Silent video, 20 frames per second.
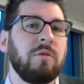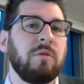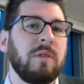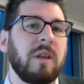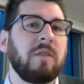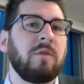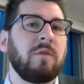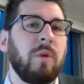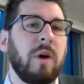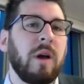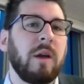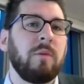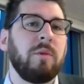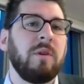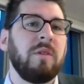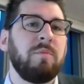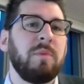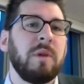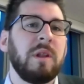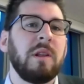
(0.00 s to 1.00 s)
That's why
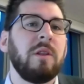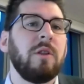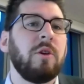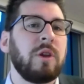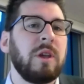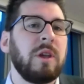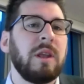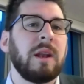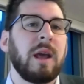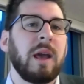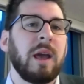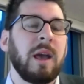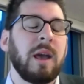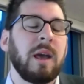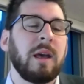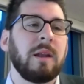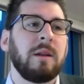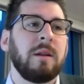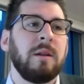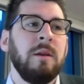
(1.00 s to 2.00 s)
we've been looking
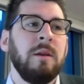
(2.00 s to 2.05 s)
at,